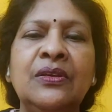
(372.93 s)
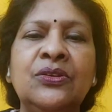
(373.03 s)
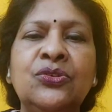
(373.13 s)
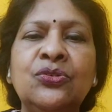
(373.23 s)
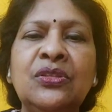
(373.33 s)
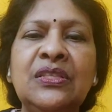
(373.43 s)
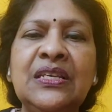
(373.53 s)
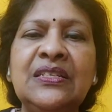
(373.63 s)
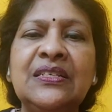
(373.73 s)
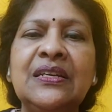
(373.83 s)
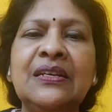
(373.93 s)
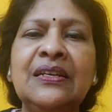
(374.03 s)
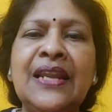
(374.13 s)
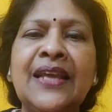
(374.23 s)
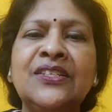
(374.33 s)
So this
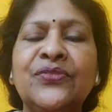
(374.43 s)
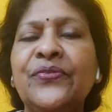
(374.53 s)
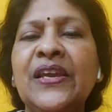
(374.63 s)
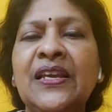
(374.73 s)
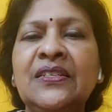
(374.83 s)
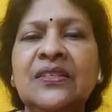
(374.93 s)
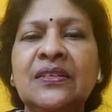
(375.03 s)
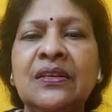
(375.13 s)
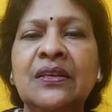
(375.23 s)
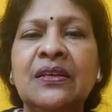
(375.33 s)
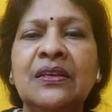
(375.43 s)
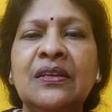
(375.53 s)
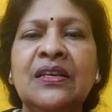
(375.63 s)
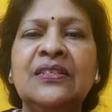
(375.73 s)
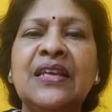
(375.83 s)
next phase
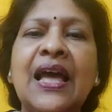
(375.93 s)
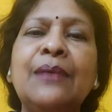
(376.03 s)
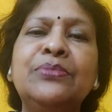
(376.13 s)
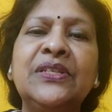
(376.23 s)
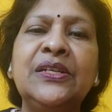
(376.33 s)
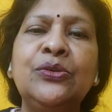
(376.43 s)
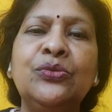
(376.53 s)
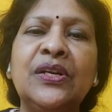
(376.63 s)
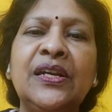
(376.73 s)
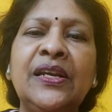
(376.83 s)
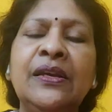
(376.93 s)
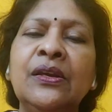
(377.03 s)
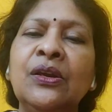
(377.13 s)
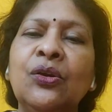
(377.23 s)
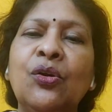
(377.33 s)
is
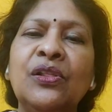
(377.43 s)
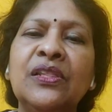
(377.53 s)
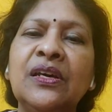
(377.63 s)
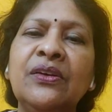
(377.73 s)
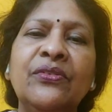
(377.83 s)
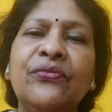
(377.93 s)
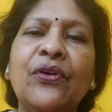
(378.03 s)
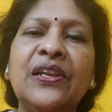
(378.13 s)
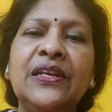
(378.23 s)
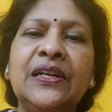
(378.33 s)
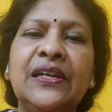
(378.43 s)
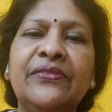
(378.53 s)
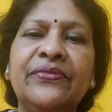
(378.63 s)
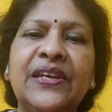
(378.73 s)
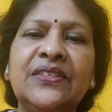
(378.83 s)
absolutely called the follicular
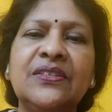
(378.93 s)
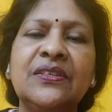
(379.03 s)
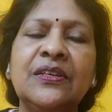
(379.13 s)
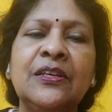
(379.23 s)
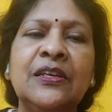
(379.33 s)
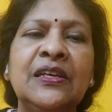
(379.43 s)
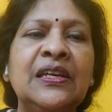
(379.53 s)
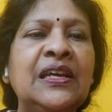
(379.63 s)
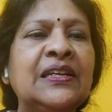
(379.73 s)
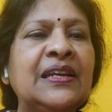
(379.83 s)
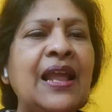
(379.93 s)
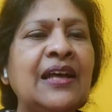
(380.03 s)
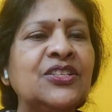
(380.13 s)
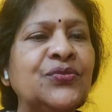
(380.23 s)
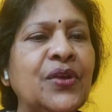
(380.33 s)
phase. It
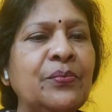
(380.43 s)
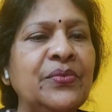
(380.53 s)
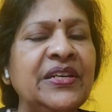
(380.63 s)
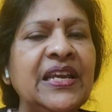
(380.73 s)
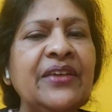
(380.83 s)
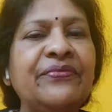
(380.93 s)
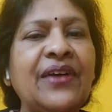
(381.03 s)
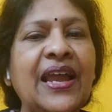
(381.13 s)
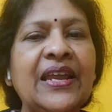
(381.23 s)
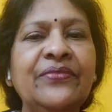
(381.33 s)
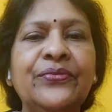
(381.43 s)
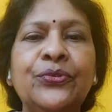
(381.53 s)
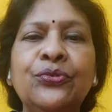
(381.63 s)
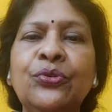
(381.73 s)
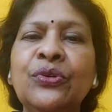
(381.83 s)
lasts from day 5
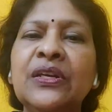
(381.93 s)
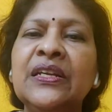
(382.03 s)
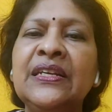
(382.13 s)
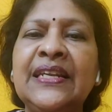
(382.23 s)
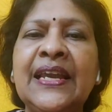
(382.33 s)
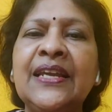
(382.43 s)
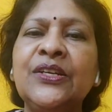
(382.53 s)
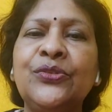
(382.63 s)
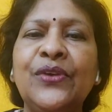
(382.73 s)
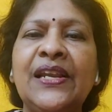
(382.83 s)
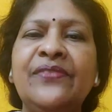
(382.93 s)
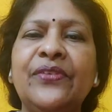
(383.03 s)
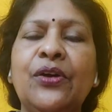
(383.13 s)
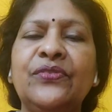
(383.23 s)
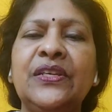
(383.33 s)
to day 12
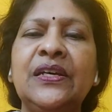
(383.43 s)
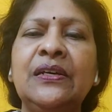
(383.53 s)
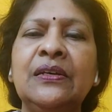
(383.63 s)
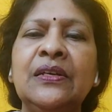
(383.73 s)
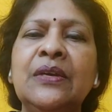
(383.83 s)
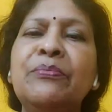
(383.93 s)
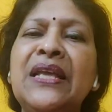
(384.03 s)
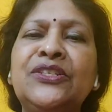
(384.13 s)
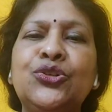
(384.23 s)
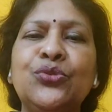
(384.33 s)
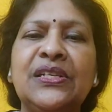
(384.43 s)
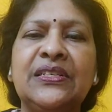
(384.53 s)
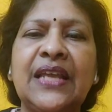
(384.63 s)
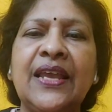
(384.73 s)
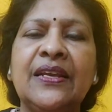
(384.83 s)
of the menstrual
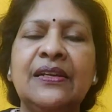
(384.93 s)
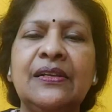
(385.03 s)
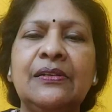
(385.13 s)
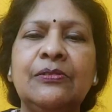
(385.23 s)
cycle.